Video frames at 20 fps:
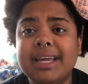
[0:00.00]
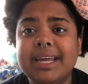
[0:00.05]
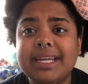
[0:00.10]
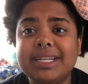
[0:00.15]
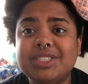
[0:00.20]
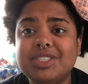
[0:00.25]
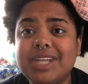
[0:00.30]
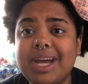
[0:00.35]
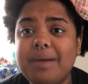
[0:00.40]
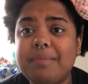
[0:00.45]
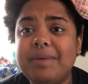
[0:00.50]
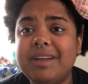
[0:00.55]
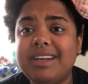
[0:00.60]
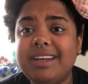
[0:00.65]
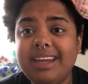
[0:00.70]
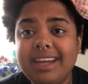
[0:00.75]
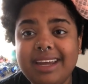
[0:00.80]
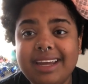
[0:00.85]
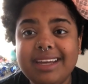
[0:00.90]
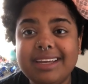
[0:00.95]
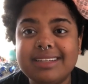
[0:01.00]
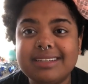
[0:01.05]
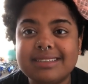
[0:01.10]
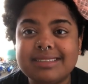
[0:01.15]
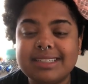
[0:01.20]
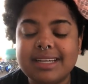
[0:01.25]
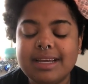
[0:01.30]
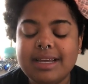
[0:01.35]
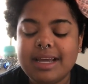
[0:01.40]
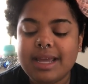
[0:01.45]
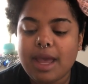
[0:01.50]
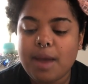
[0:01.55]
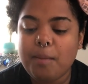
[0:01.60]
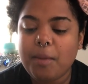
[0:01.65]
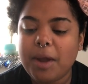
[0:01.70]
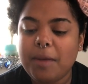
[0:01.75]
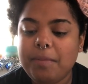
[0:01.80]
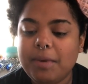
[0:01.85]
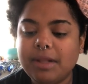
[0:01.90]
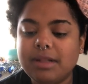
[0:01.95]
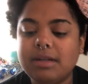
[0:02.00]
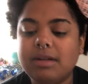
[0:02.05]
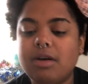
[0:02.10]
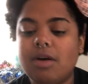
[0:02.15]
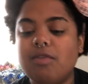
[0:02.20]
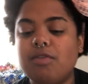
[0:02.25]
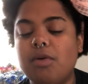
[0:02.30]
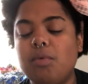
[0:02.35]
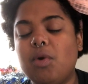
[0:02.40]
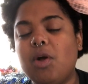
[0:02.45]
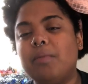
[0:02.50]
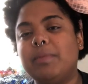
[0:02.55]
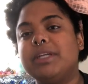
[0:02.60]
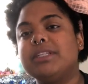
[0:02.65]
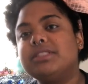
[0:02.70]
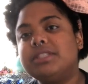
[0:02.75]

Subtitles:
in Japanese, it might be a little overwhelming.